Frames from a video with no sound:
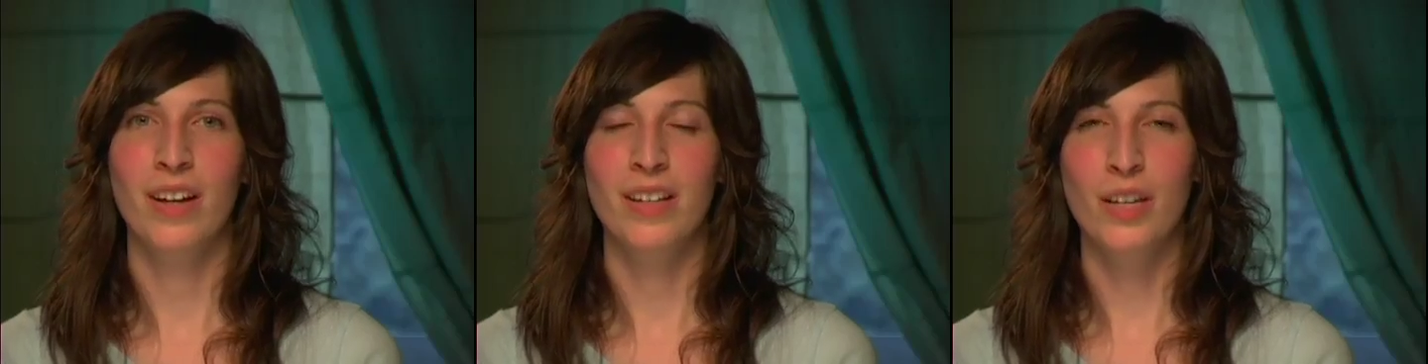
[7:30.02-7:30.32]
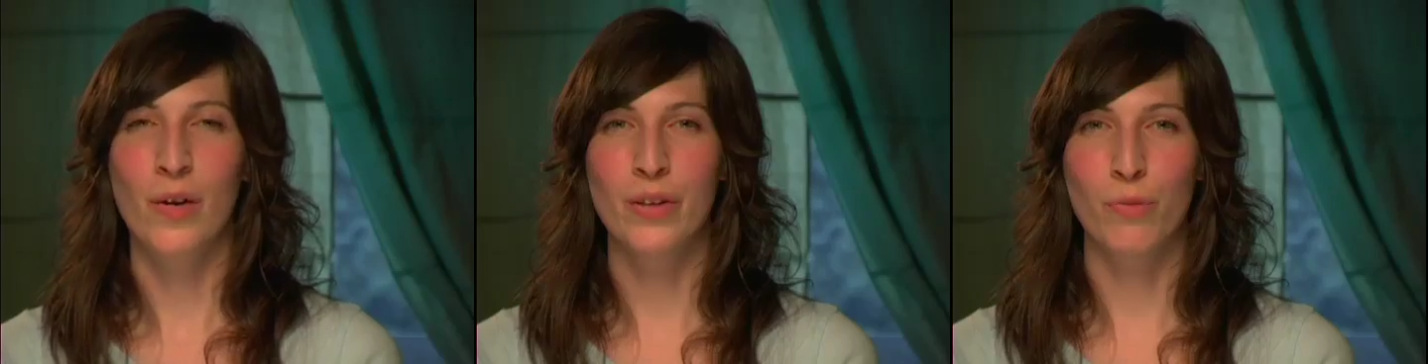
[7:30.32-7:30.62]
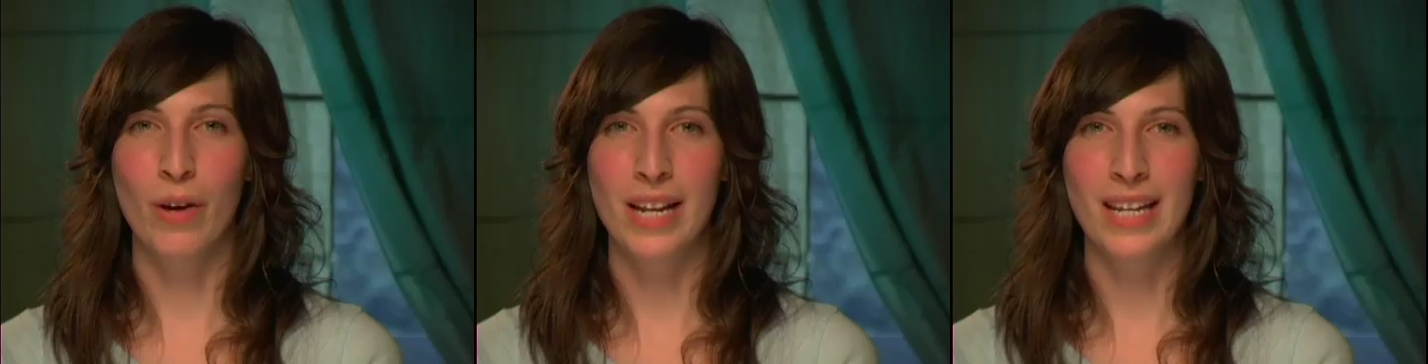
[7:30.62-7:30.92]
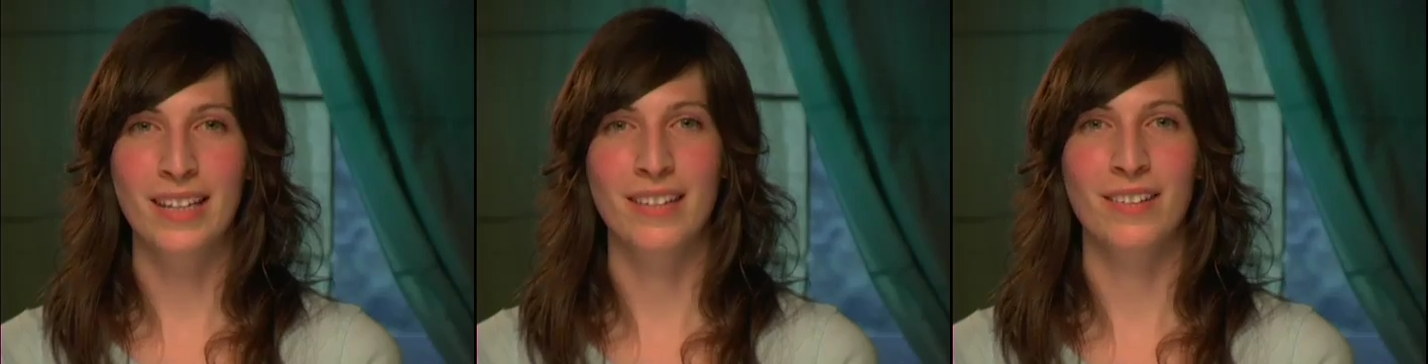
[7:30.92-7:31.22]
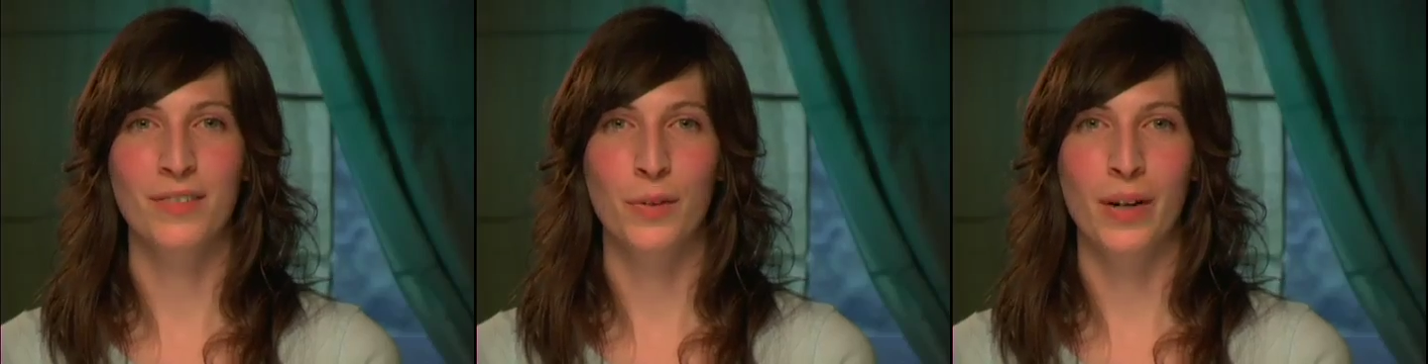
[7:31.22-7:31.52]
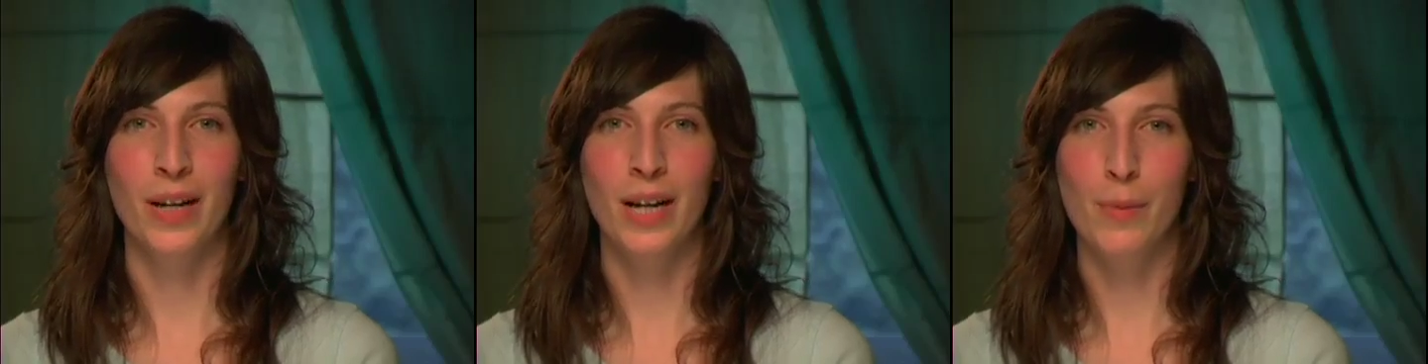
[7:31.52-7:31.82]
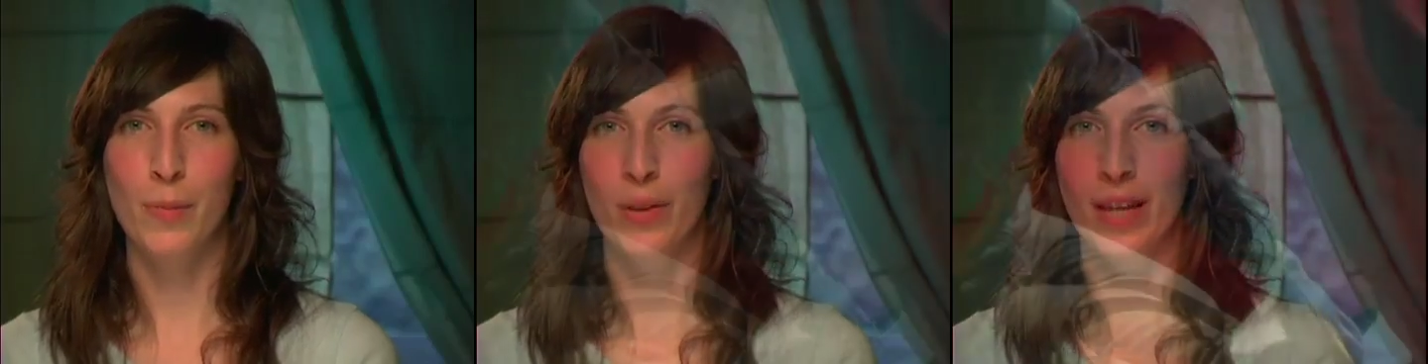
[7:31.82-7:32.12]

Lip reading: it's always ready for when I come up with